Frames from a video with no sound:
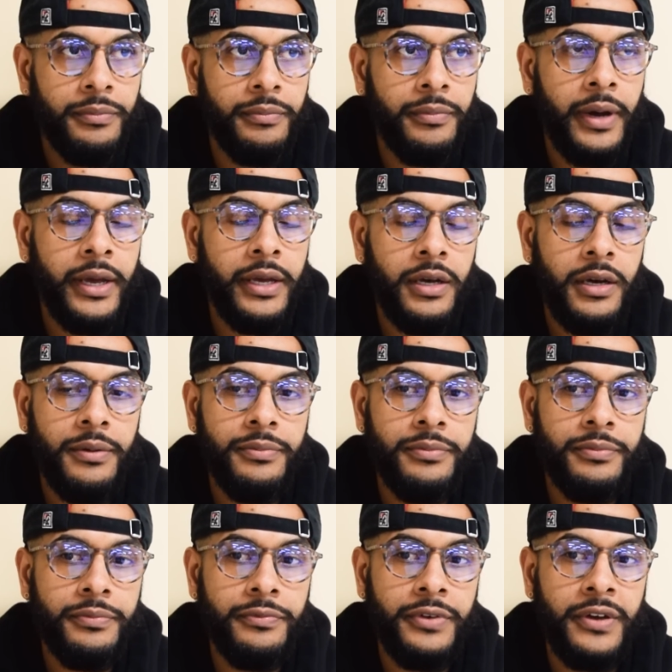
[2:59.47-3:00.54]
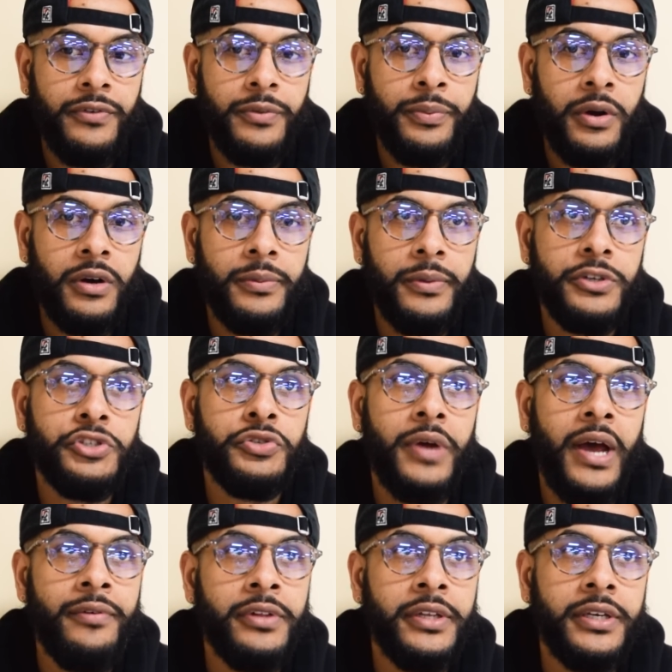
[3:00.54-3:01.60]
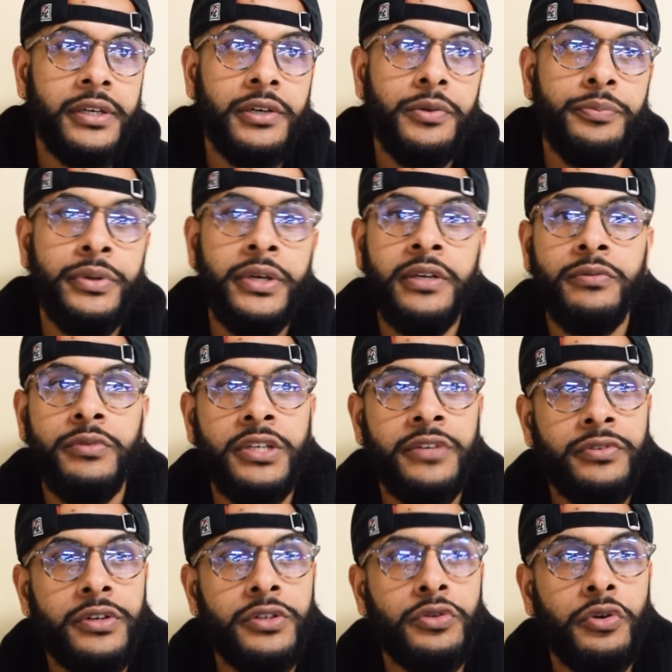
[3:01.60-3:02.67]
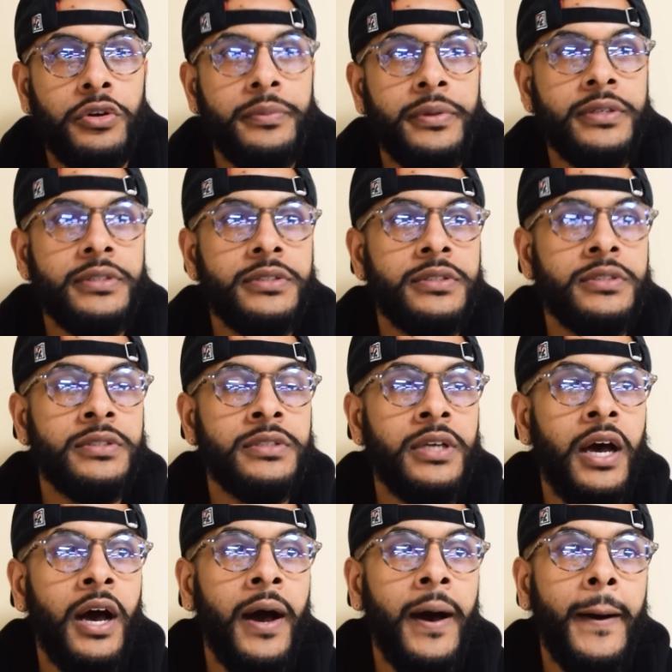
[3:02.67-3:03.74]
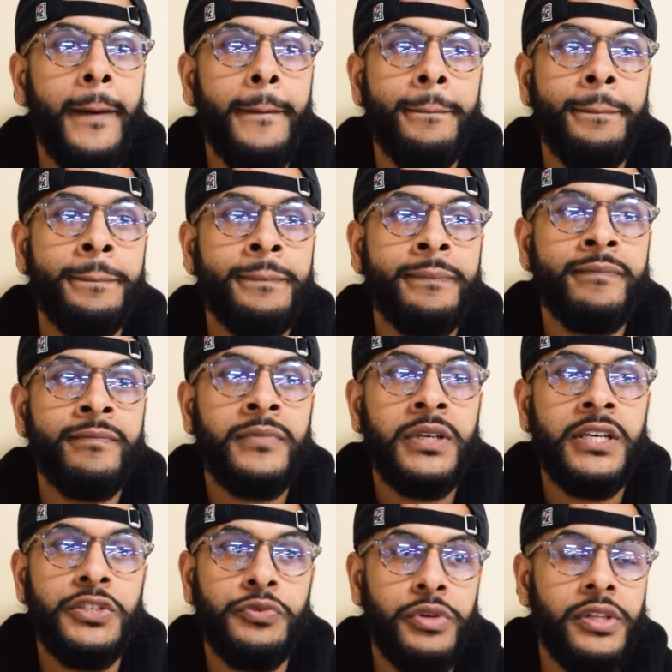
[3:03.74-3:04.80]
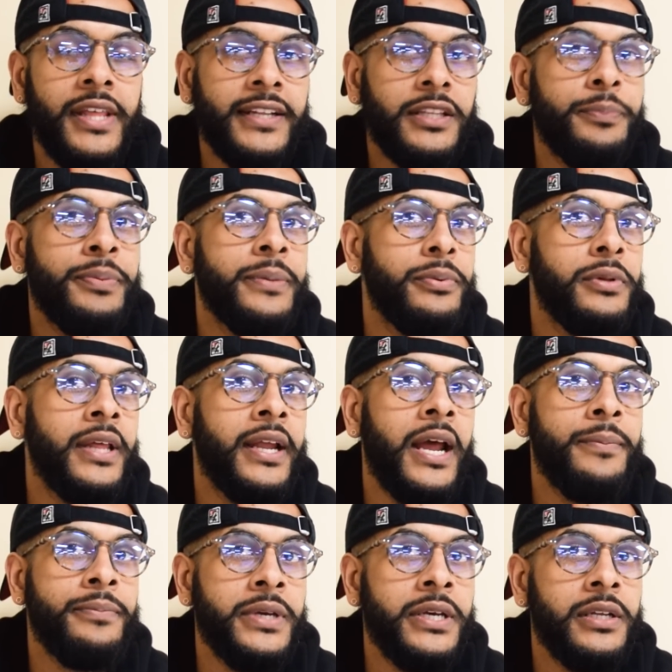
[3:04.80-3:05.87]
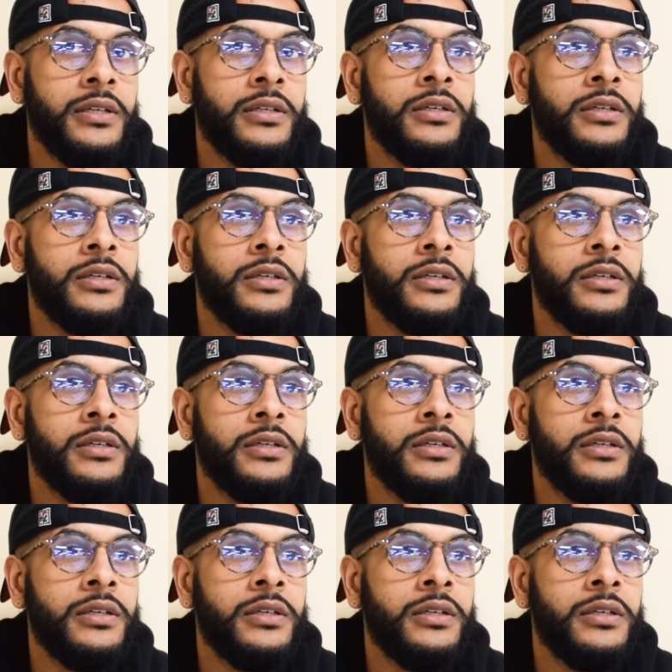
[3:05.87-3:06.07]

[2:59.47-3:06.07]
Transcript: My favorite part about traveling and competing in different tournaments is really the people that I meet.